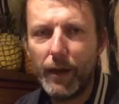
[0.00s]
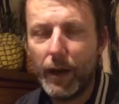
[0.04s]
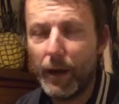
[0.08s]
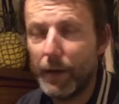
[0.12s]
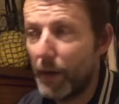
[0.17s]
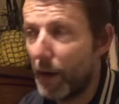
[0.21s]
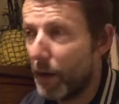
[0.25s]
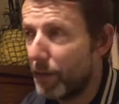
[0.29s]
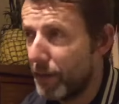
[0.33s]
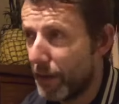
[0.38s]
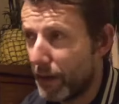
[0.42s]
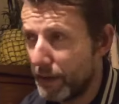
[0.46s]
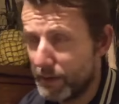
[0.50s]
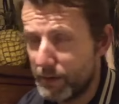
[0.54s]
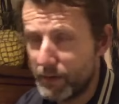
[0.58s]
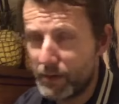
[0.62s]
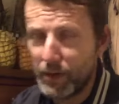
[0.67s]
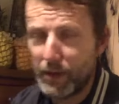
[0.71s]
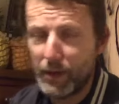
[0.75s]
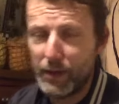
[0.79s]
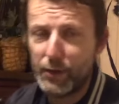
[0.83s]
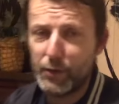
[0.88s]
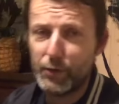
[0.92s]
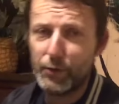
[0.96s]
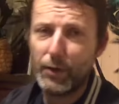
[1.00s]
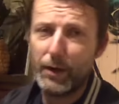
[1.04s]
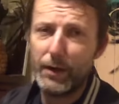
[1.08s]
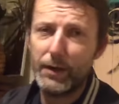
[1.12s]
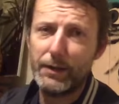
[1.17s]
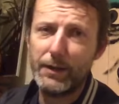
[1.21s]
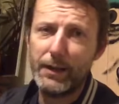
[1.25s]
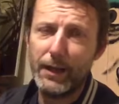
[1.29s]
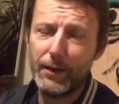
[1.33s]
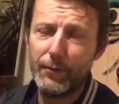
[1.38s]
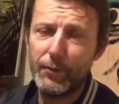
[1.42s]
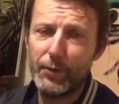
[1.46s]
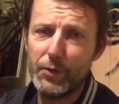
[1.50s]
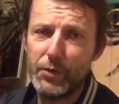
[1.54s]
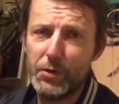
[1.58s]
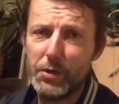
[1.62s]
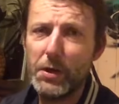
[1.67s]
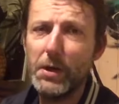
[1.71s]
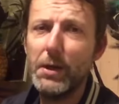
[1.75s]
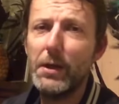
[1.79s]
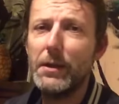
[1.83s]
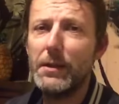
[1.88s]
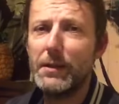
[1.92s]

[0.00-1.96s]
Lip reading: on that train carriage.